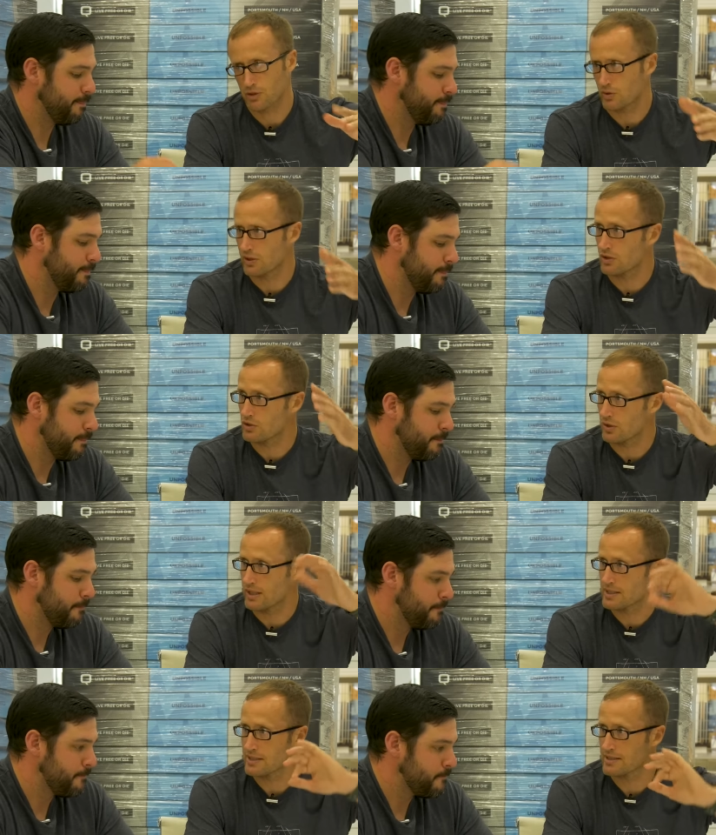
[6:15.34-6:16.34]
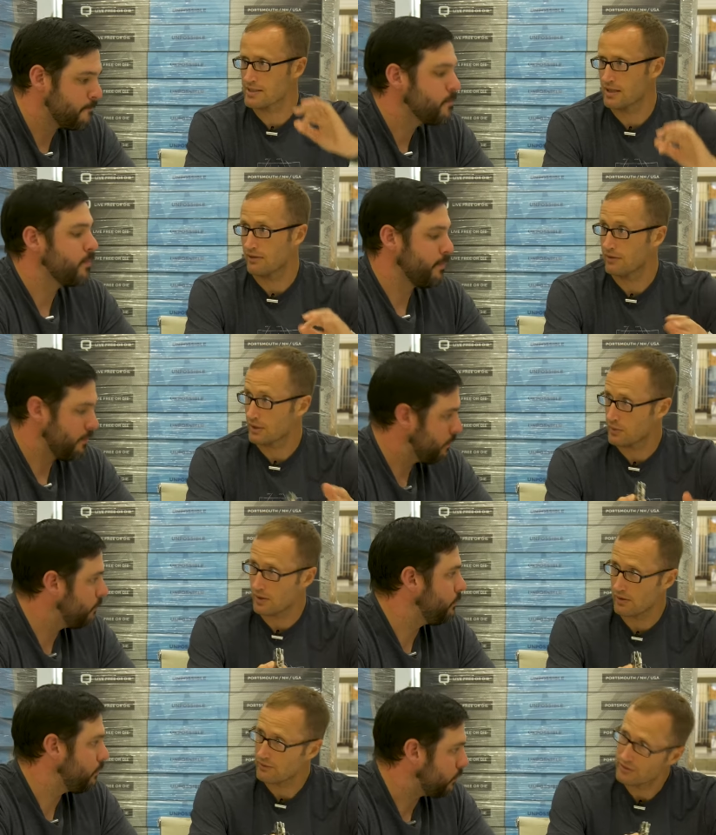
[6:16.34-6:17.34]
Speaker 1: trigger trace and stuff, like with
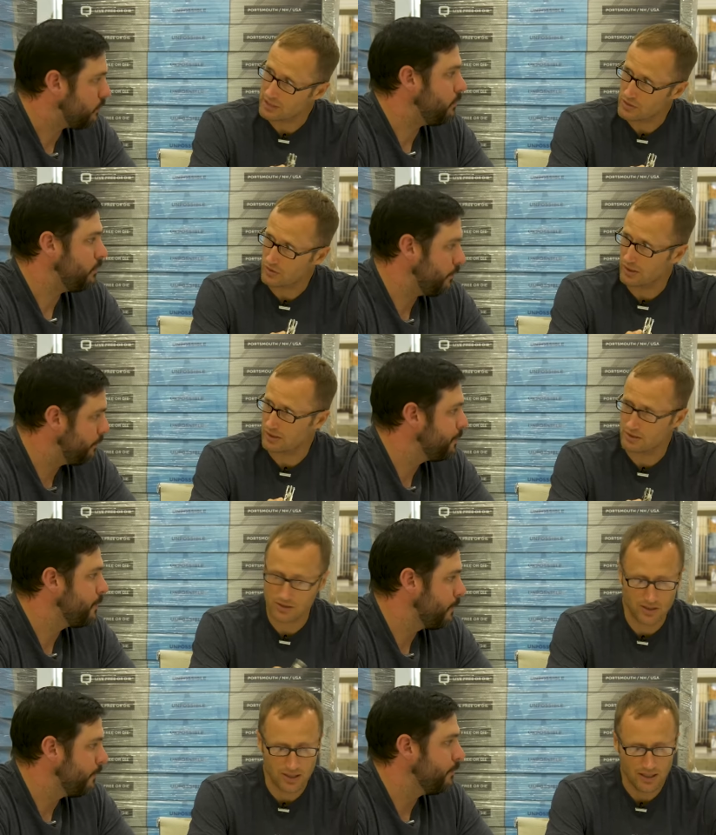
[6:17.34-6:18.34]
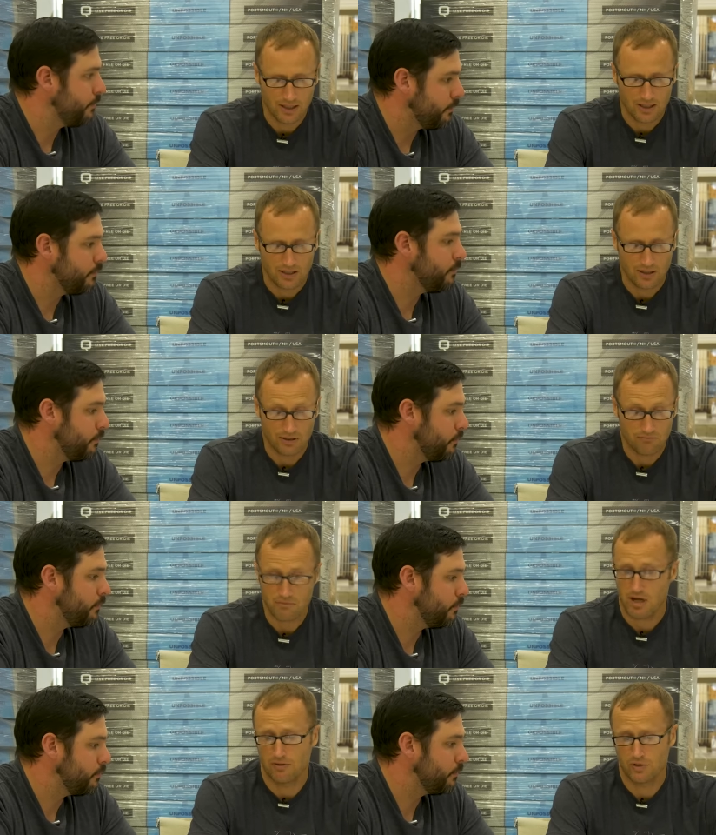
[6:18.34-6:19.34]
all the fixed triggers.
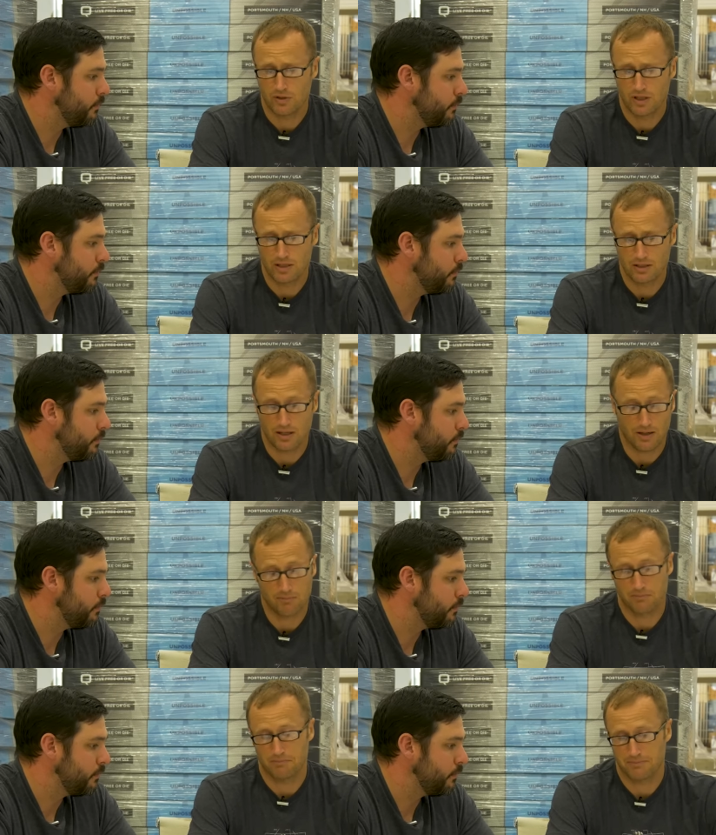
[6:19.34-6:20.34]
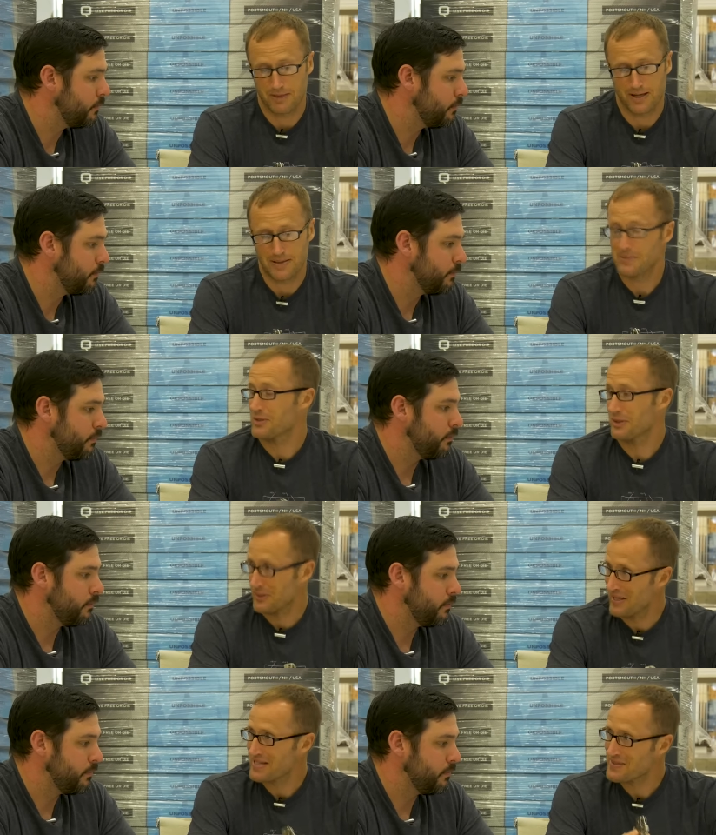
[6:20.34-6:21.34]
Have you guys, I'm sure
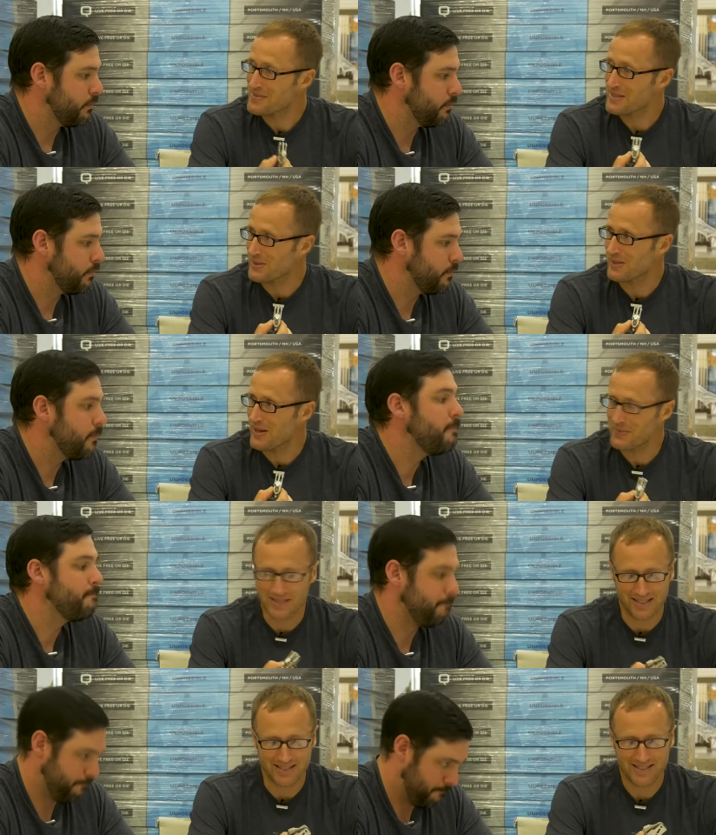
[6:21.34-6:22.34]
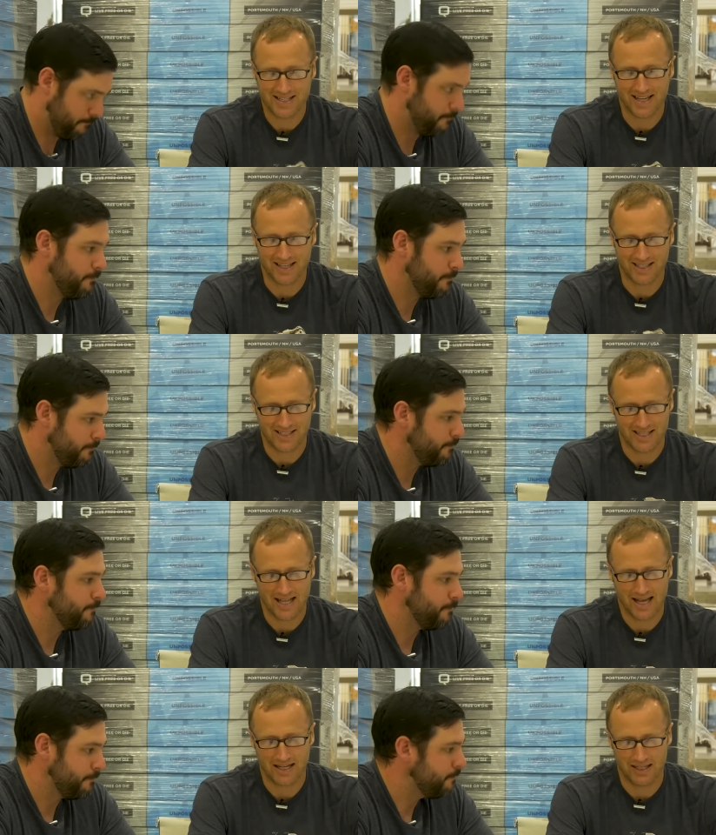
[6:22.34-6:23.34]
you guys have been doing that with these. And to
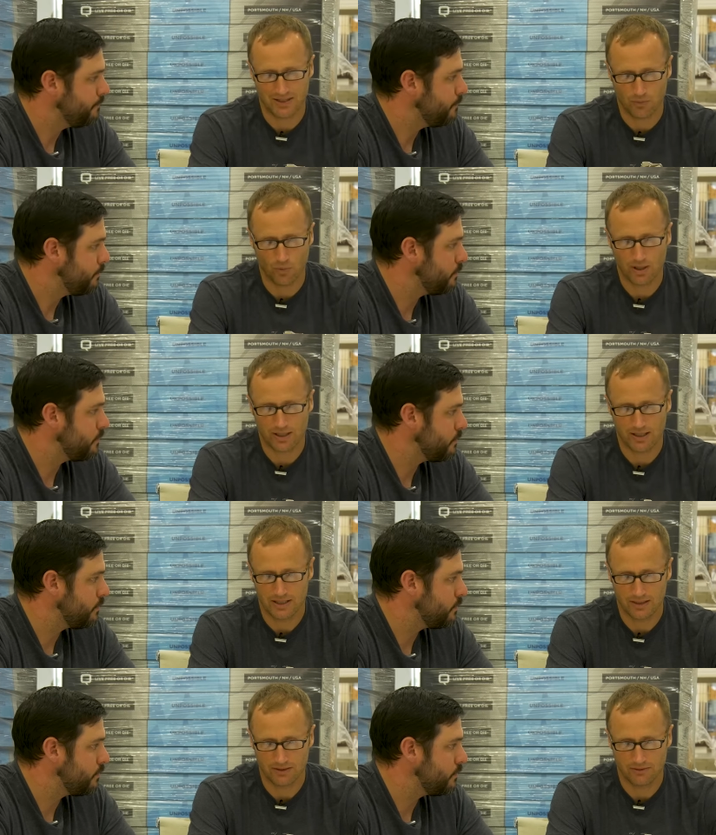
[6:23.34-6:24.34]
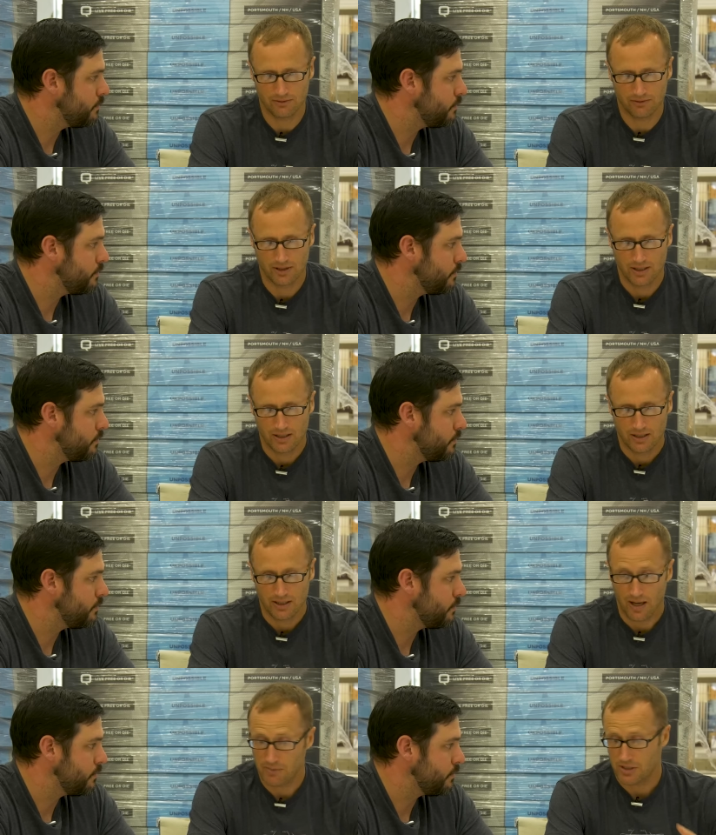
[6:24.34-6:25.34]
that end, what kind of,
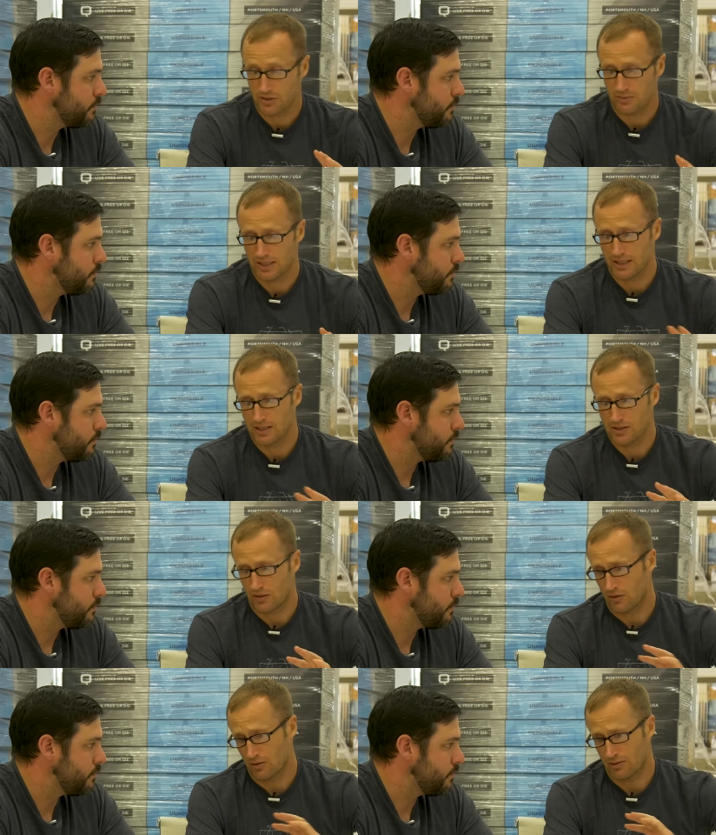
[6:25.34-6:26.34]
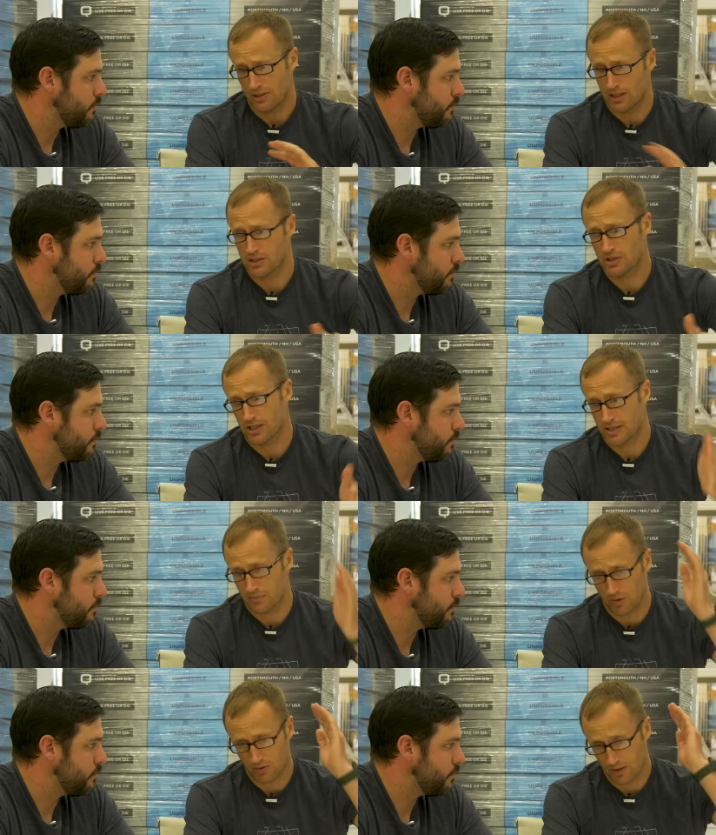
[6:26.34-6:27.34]
I'm assuming these are
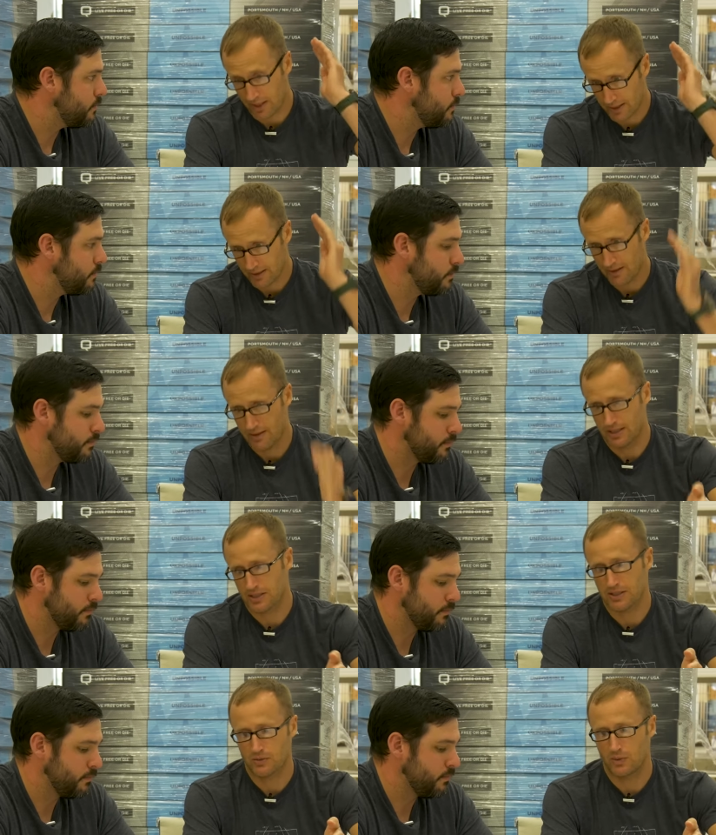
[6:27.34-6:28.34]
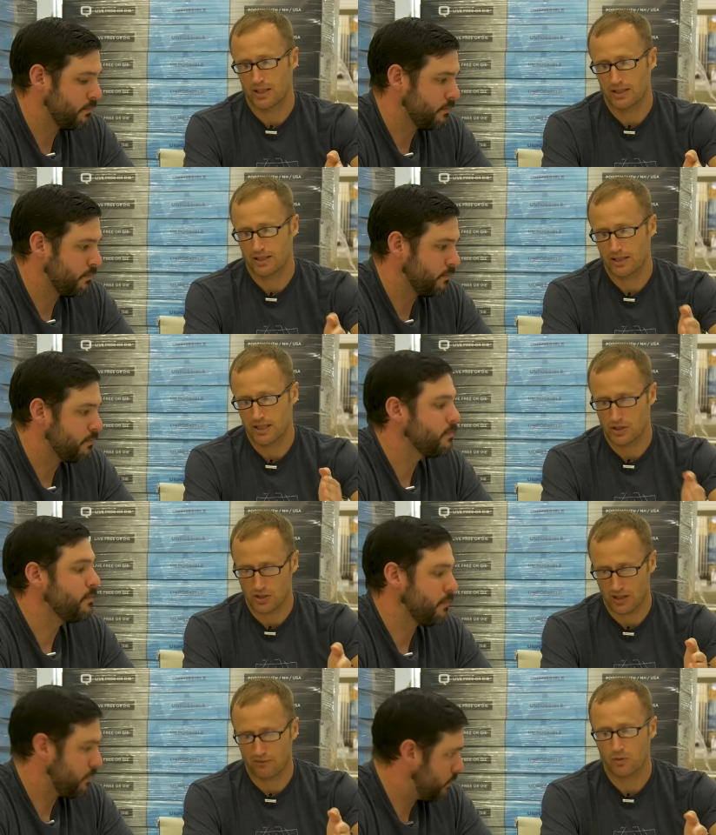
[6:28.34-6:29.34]
non-adjustable, like this is what each
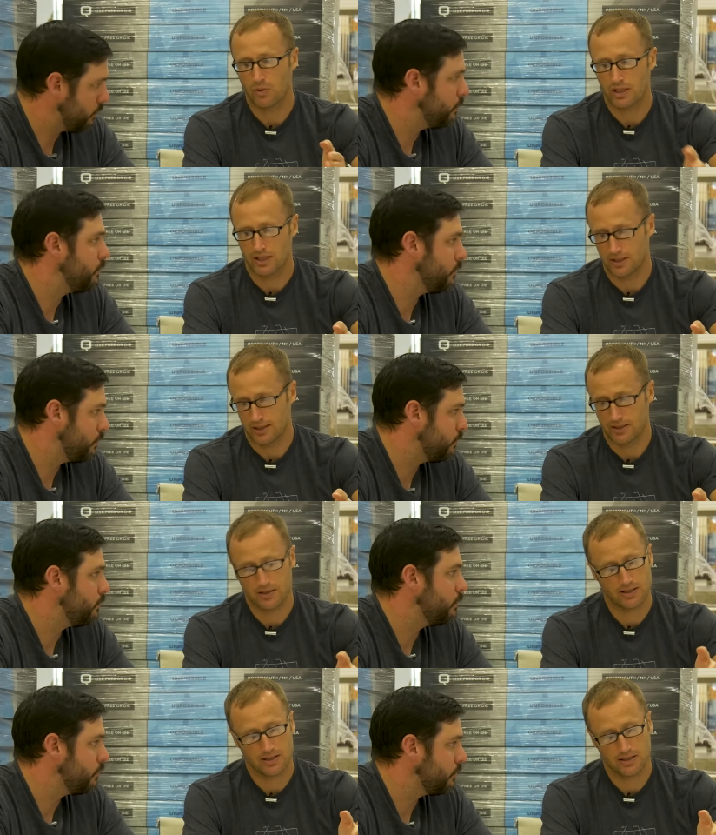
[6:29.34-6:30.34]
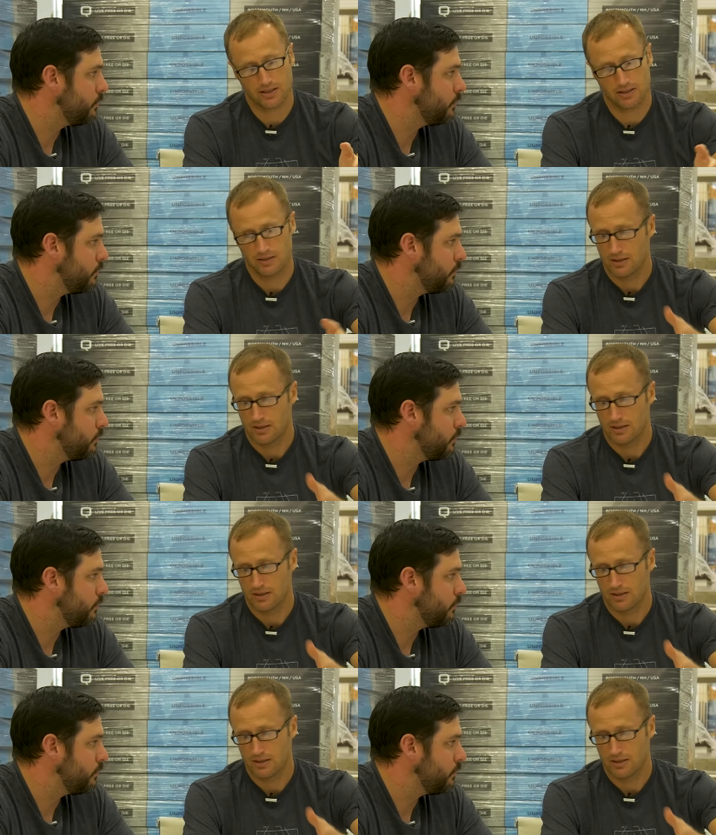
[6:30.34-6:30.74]
and every one is